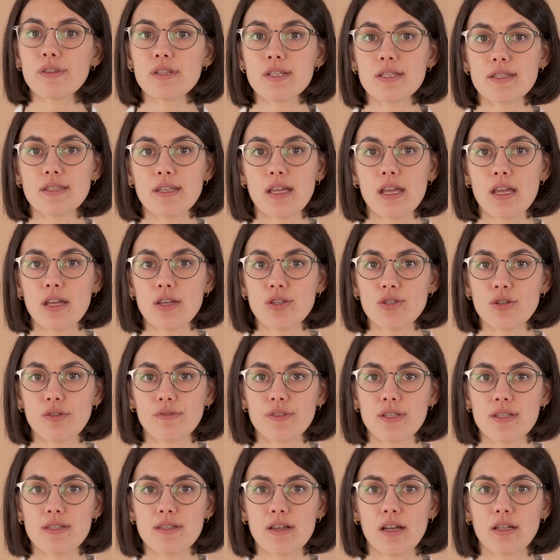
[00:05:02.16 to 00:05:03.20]
this stage of
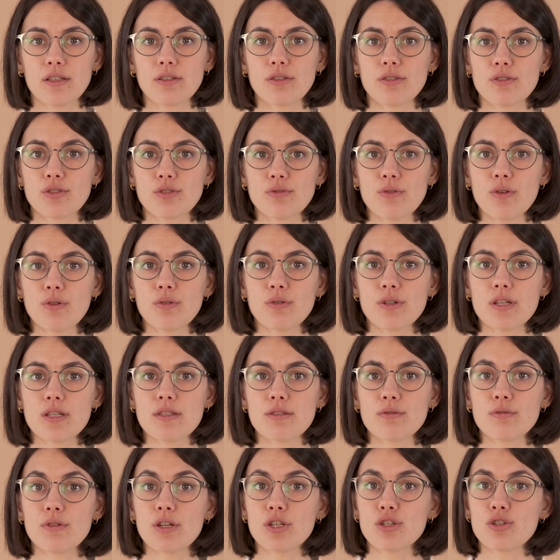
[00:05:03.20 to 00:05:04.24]
design control is
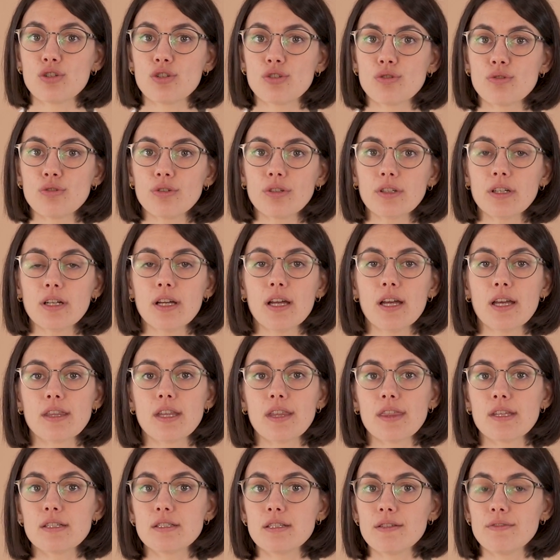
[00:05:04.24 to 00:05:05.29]
to ensure
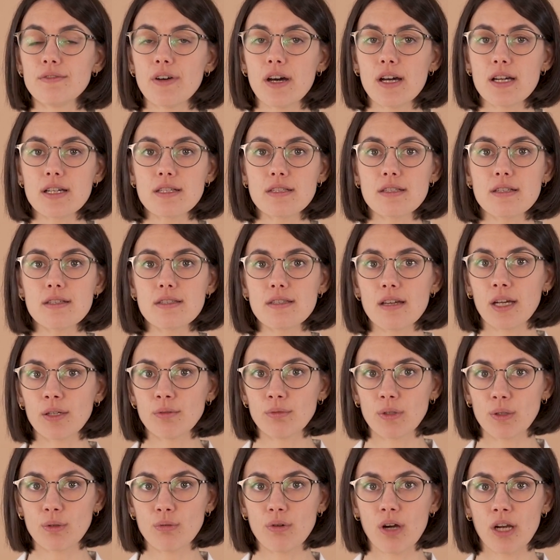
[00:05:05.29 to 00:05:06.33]
that the device design
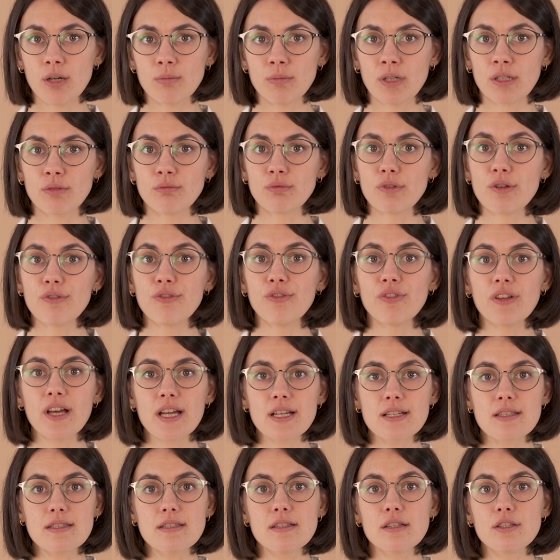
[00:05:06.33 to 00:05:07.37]
requirement
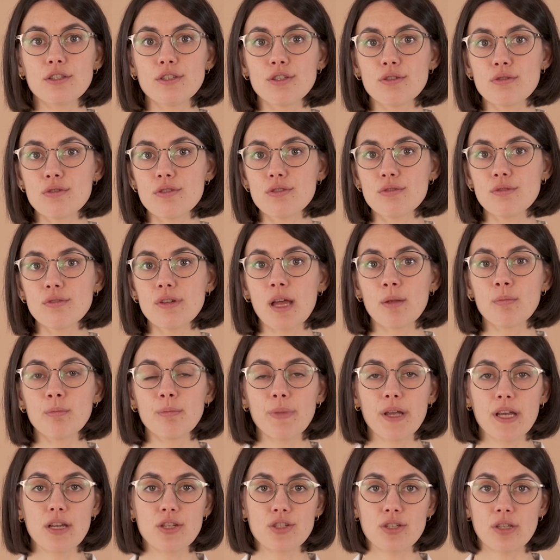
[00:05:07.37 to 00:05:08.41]
reflects the user and
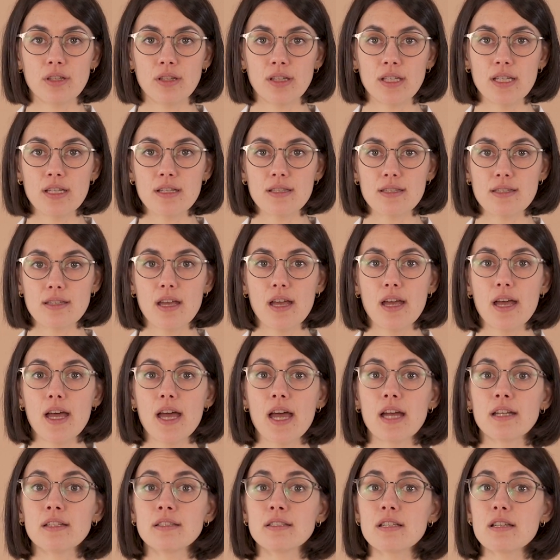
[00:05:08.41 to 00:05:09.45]
patient needs
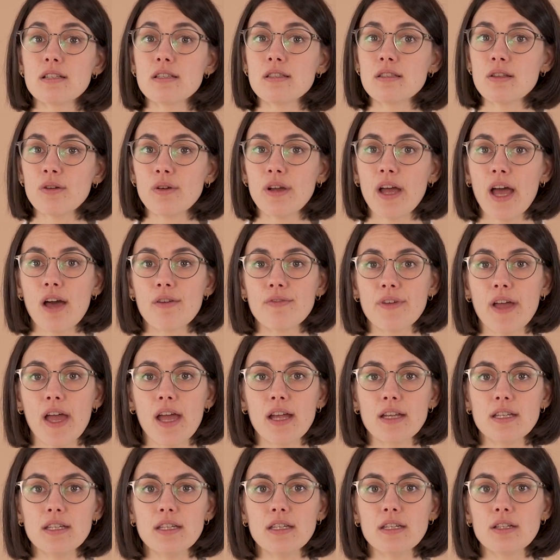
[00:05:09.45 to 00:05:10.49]
and does not have
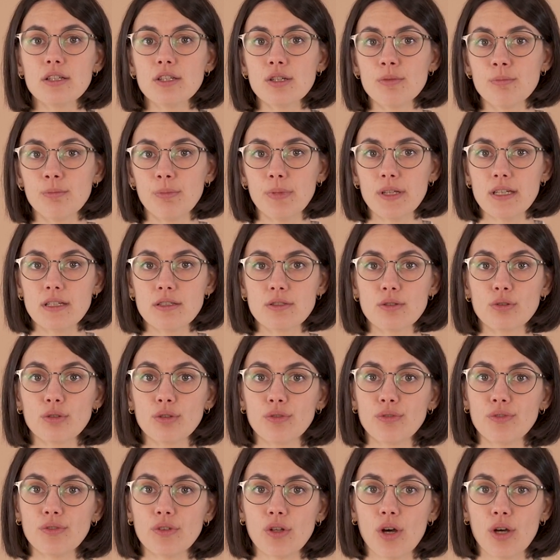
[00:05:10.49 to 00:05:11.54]
any incomplete or
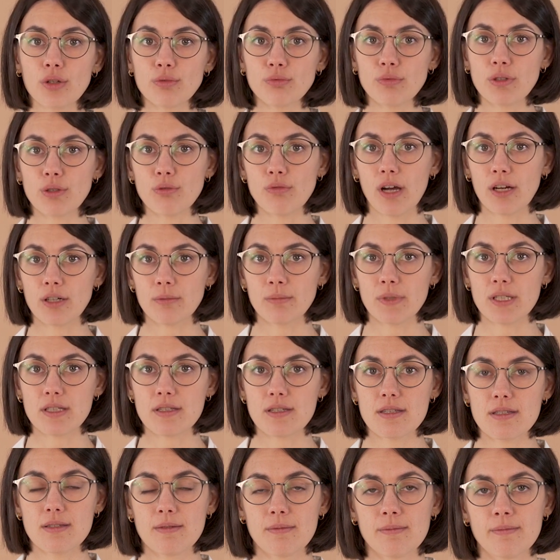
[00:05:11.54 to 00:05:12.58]
flawed
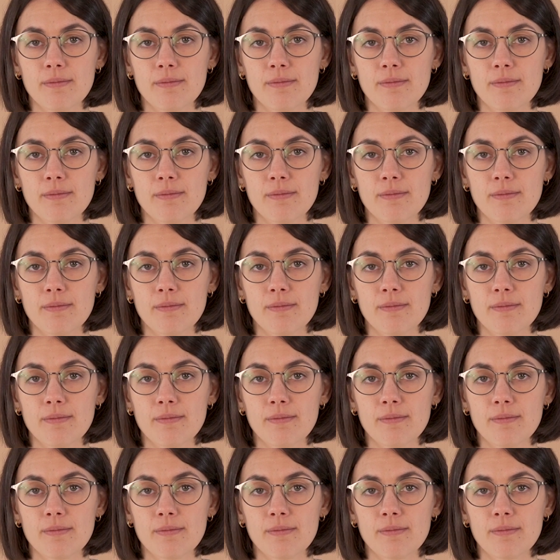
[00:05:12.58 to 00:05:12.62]
requirements.